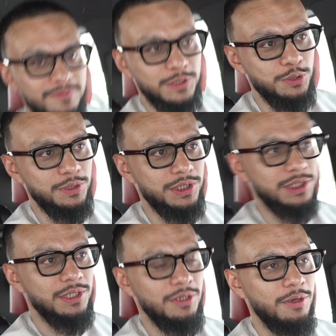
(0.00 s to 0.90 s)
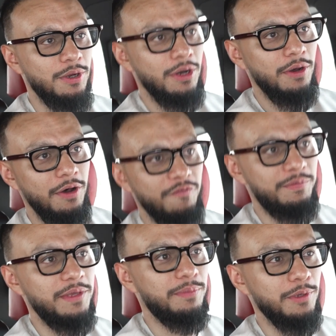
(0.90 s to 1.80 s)
of stories of
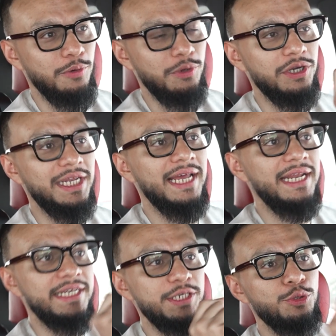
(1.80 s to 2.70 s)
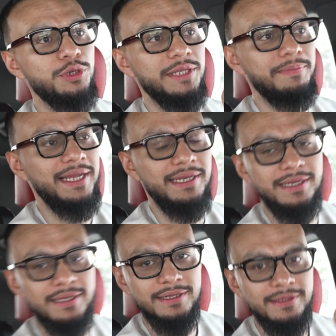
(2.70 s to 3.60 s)
people who could not endure the
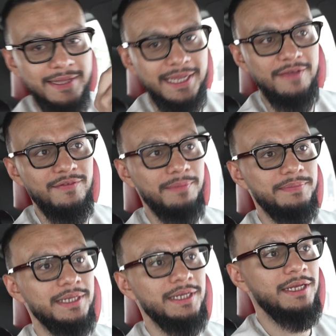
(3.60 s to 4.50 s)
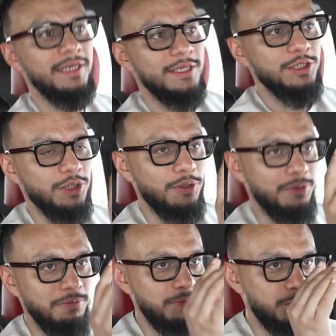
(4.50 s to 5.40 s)
pain. They gave up. So
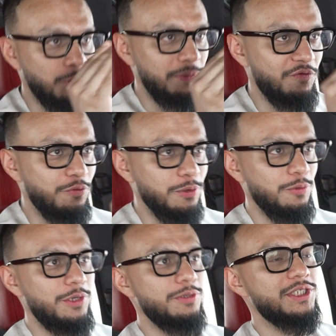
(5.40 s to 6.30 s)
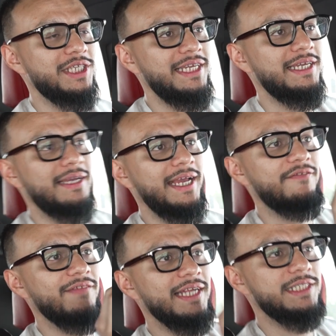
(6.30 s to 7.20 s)
don't be fooled when you see a
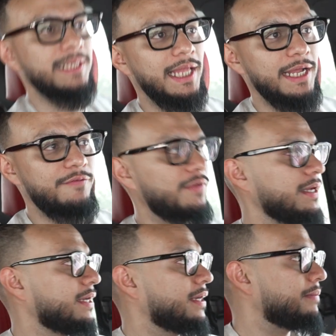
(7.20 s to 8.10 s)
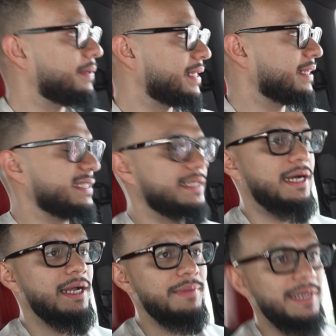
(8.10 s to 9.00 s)
flashy life, meeting this
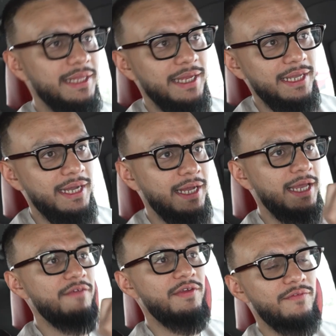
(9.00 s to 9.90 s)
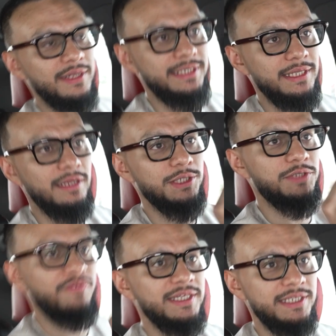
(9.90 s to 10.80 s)
guy, meeting that guy, having fancy lunch,
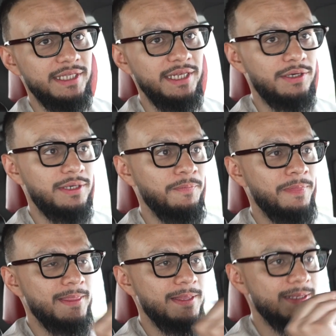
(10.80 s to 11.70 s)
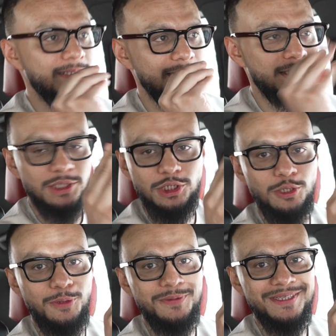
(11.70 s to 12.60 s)
fancy dinner. This is just
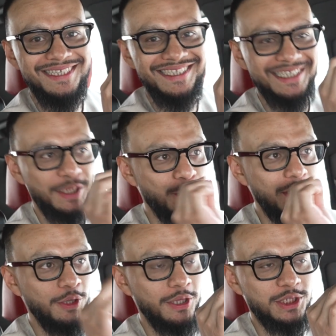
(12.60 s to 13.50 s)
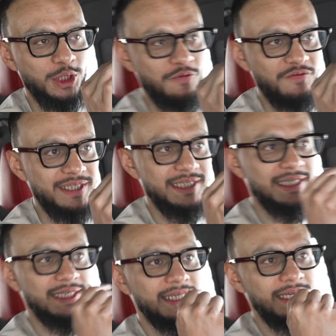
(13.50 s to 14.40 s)
show. This is only on the surface.
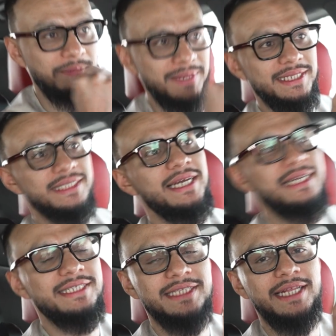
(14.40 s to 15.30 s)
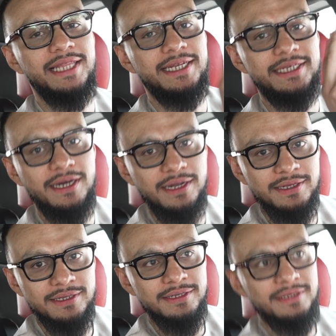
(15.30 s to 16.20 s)
But inside, it's like that duck.
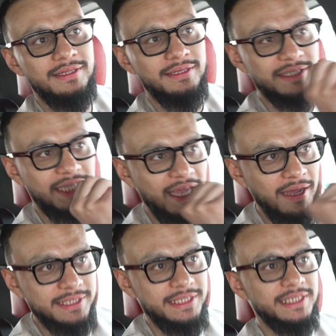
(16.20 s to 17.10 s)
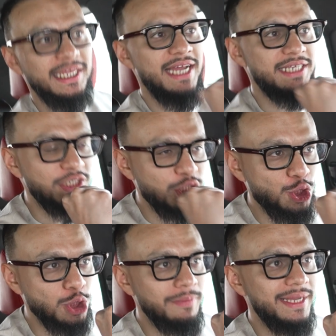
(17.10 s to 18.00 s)
There's chaos inside,
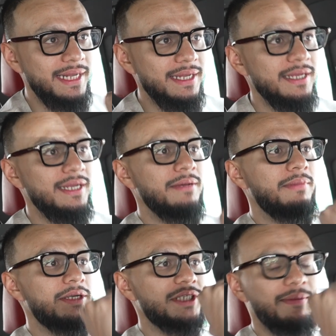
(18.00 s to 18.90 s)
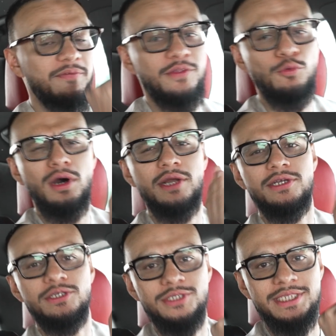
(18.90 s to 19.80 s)
swimming, but on top of the water,
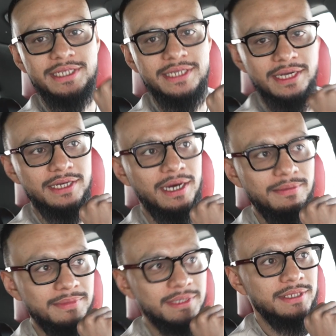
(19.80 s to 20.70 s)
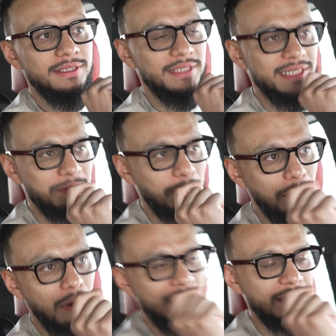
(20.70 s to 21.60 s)
you see the duck come. That's
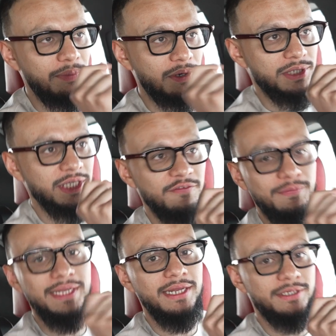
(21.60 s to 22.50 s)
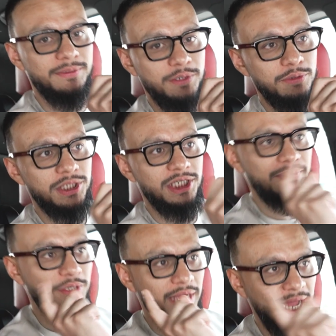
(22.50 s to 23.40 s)
part and parcel of being an entrepreneurship.
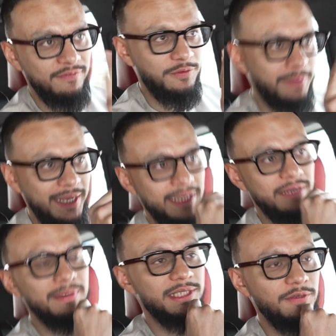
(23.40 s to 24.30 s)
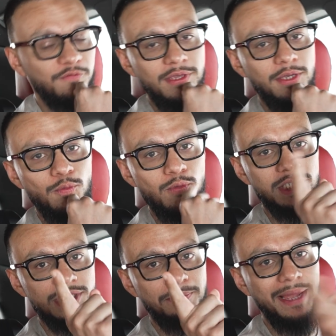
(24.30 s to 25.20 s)
You have to pay the admission fee, which
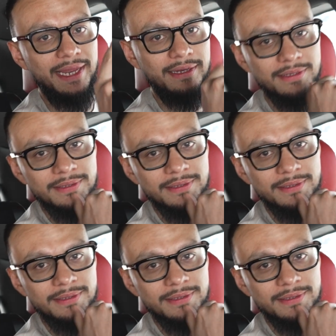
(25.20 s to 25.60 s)
is pain.